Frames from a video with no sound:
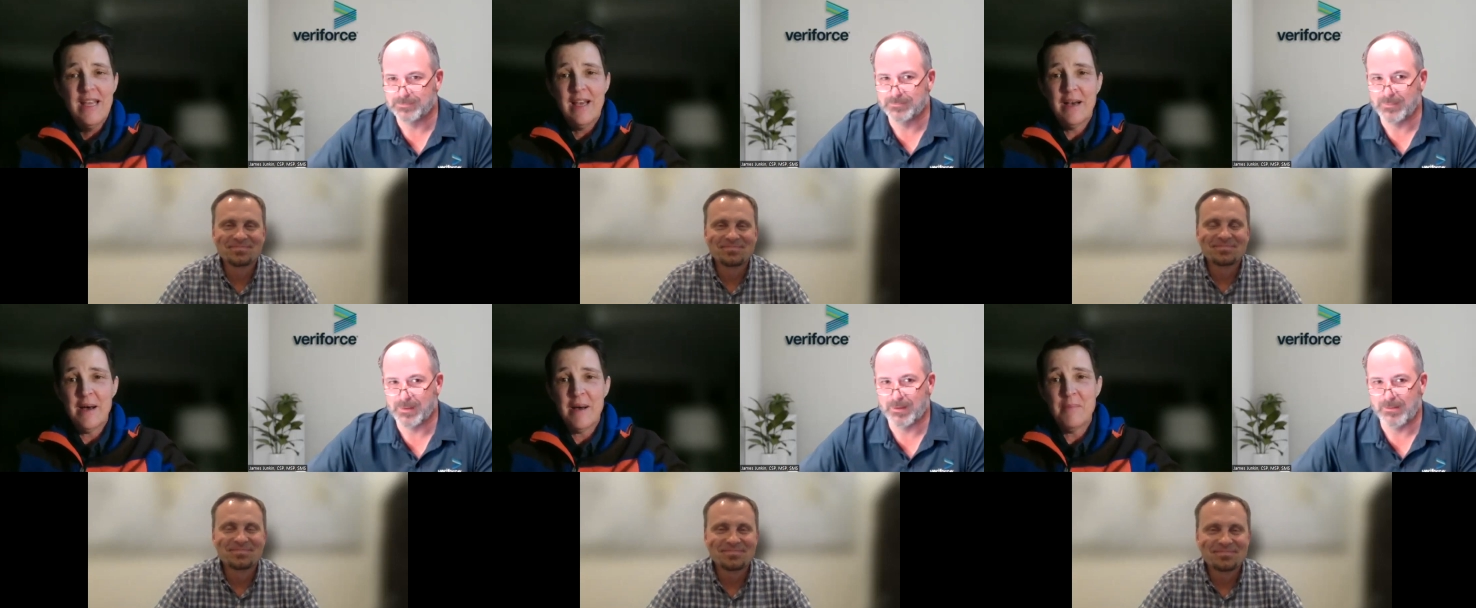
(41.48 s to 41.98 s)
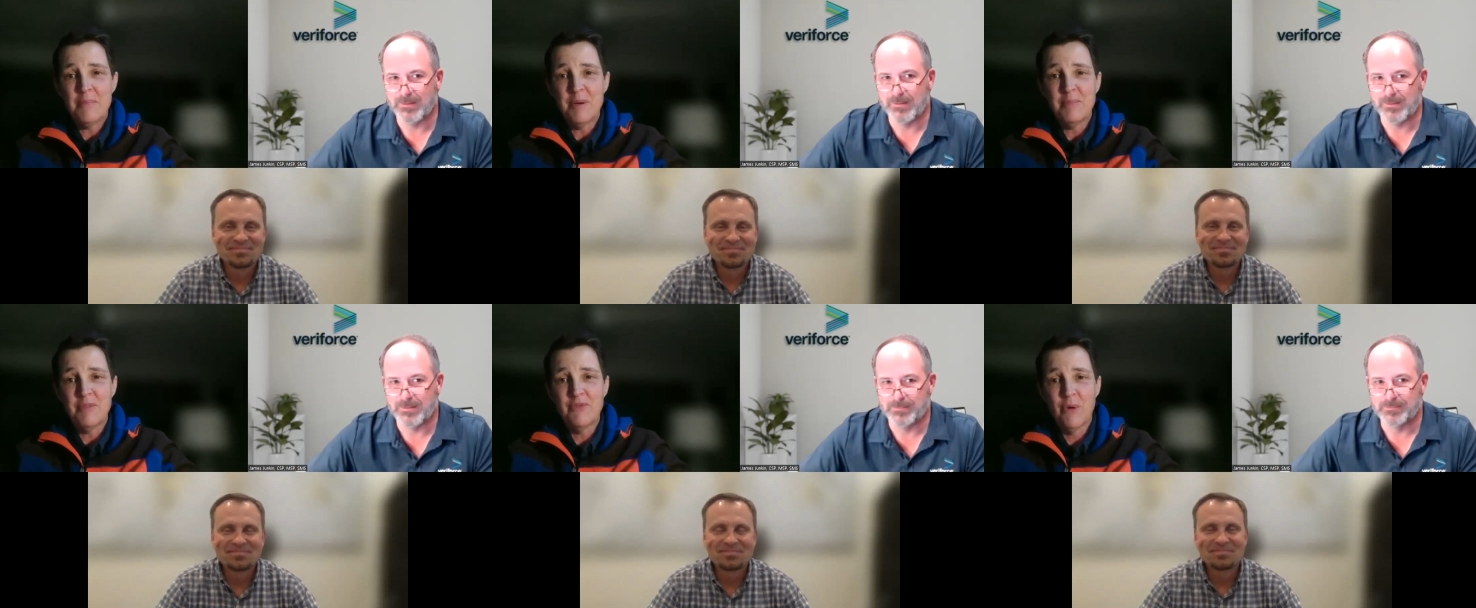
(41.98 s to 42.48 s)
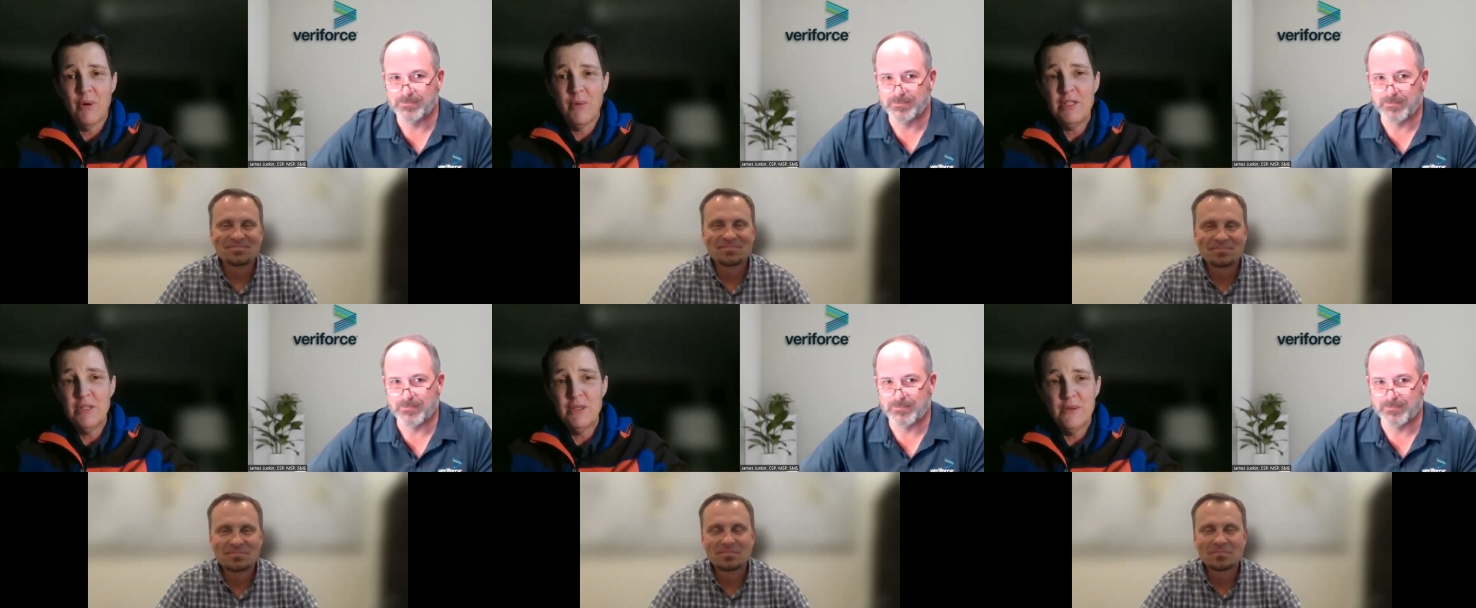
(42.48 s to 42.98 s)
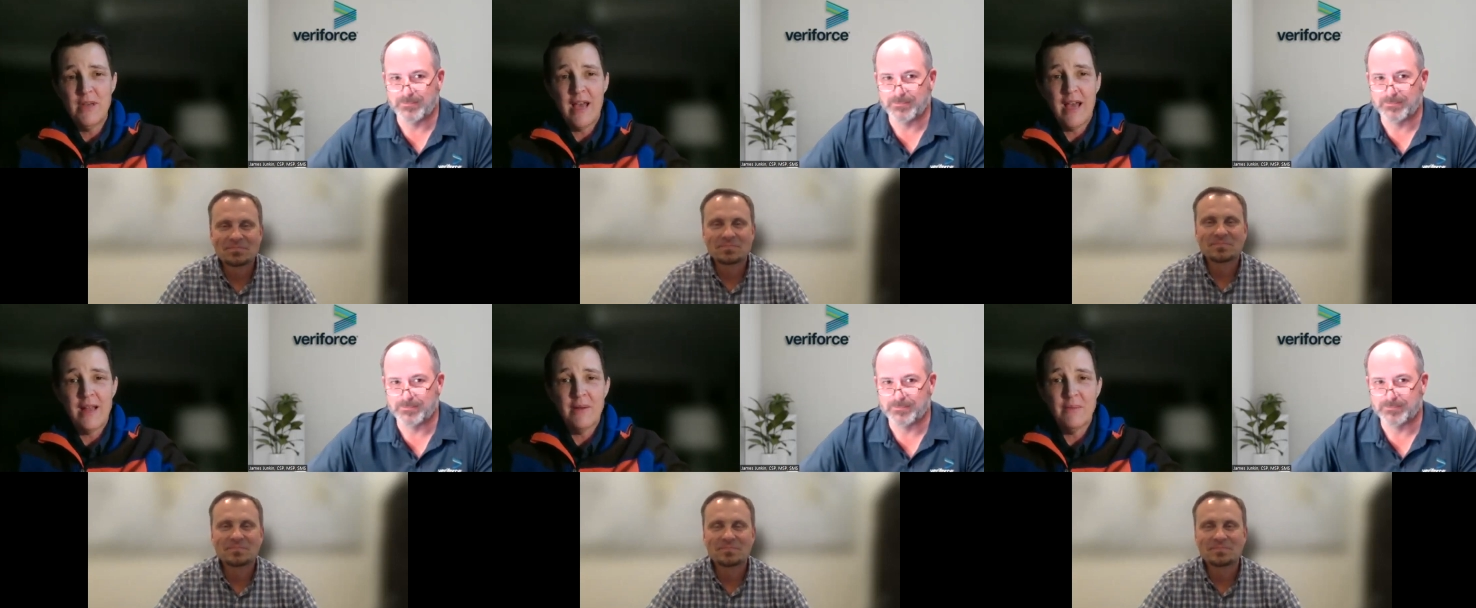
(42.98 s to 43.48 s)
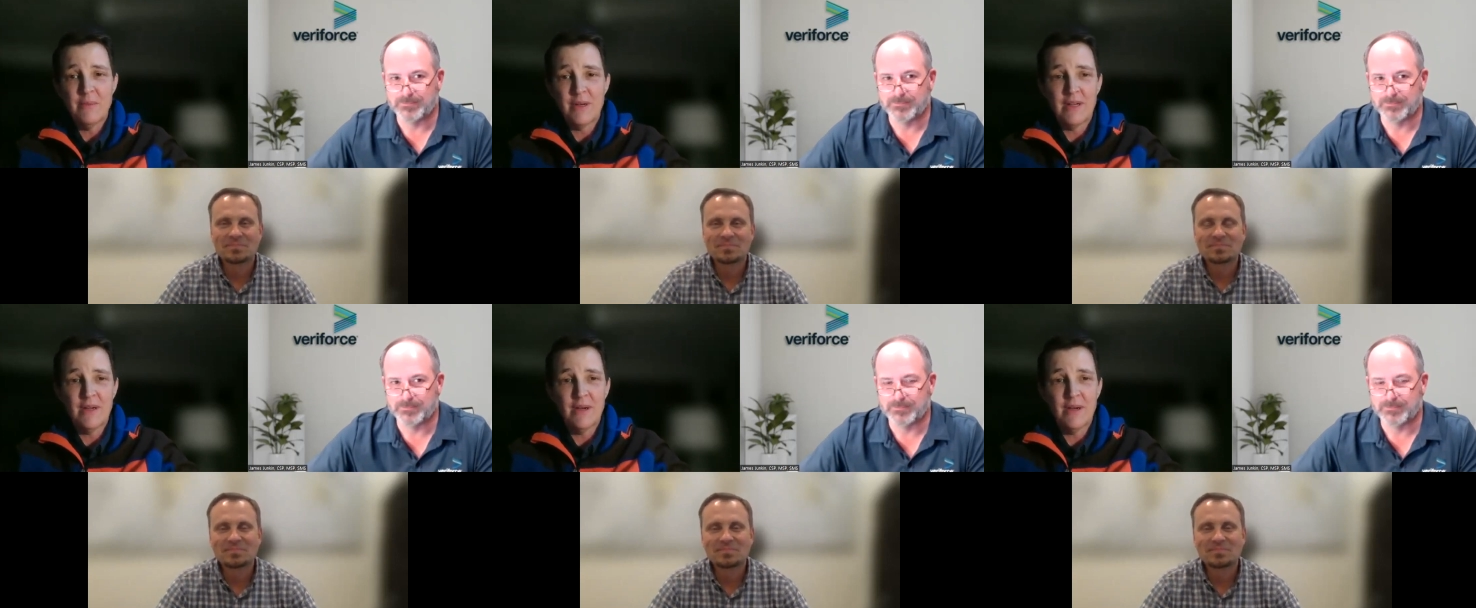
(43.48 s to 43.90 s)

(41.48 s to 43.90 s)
Speaker 1: Um, but before we do that, we're going to